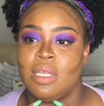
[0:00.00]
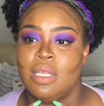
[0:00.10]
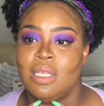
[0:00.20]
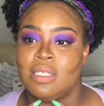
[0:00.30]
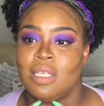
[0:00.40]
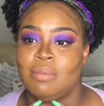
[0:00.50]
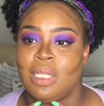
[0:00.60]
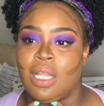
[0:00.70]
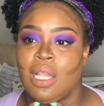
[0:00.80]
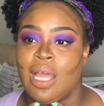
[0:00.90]
the exact
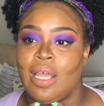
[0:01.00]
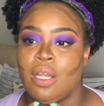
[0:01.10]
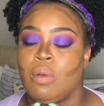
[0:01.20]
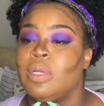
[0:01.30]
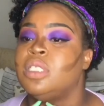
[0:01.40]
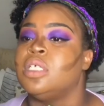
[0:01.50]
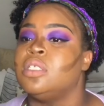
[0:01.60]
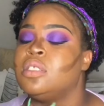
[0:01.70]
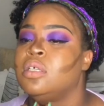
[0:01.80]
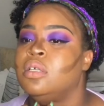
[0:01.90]
dip where it goes
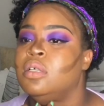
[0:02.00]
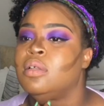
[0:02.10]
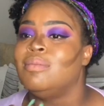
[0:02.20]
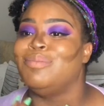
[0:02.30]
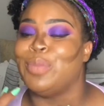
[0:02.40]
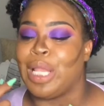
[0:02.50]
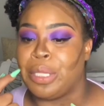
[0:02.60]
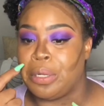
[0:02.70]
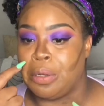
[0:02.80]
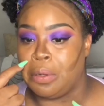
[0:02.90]
away. You see the
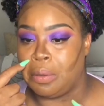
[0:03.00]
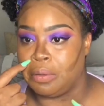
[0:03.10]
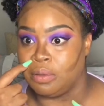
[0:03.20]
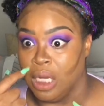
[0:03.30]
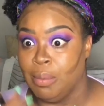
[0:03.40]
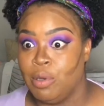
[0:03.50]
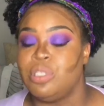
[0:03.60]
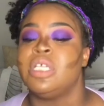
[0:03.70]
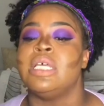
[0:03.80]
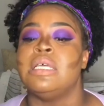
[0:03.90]
light at the front,
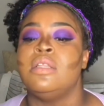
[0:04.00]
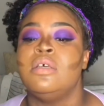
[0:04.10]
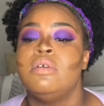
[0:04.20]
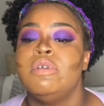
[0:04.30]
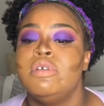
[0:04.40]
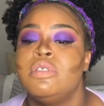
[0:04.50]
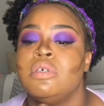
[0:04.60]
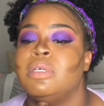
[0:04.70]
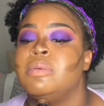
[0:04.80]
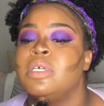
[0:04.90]
and then you see
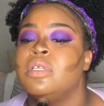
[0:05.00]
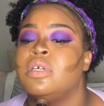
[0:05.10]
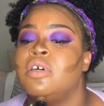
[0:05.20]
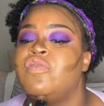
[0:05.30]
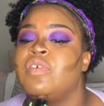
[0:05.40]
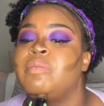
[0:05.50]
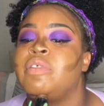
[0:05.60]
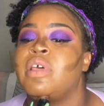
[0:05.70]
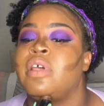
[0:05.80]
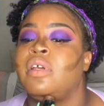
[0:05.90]
a black line,
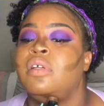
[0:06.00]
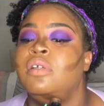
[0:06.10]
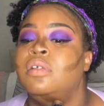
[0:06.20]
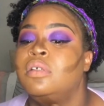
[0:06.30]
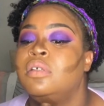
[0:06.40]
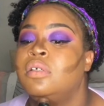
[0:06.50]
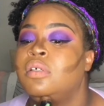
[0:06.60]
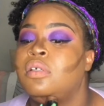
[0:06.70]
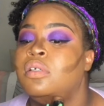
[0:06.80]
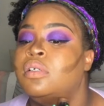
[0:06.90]
and then you see the
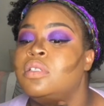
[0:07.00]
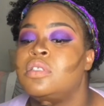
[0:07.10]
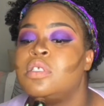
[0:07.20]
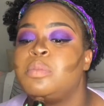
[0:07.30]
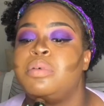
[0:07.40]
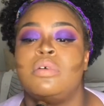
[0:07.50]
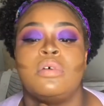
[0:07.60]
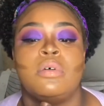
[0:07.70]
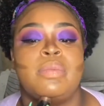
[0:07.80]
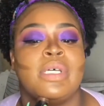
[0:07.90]
darkness where
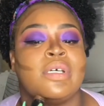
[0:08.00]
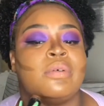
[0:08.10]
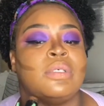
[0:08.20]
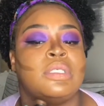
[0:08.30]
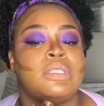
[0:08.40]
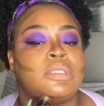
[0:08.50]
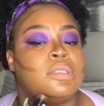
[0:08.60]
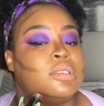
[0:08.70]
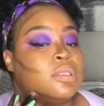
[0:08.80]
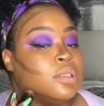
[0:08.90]
the second
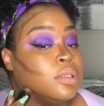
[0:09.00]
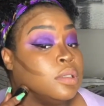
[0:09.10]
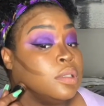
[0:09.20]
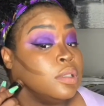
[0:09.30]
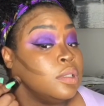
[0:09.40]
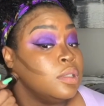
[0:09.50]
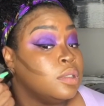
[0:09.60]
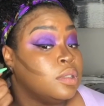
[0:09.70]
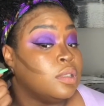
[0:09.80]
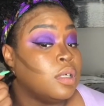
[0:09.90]
chin is. So I'm
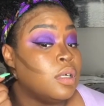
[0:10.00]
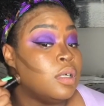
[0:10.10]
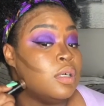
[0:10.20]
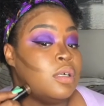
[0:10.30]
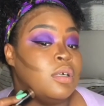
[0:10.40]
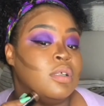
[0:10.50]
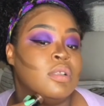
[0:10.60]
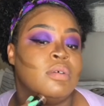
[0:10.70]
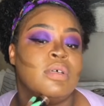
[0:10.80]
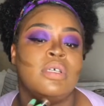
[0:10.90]
literally starting at
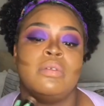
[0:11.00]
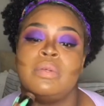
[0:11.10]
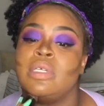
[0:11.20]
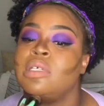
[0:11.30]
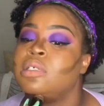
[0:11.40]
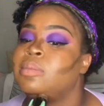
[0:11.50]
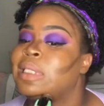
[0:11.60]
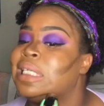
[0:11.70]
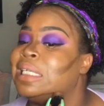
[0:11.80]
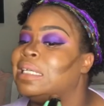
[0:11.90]
that line where it
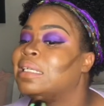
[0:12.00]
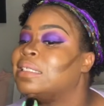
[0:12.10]
starts,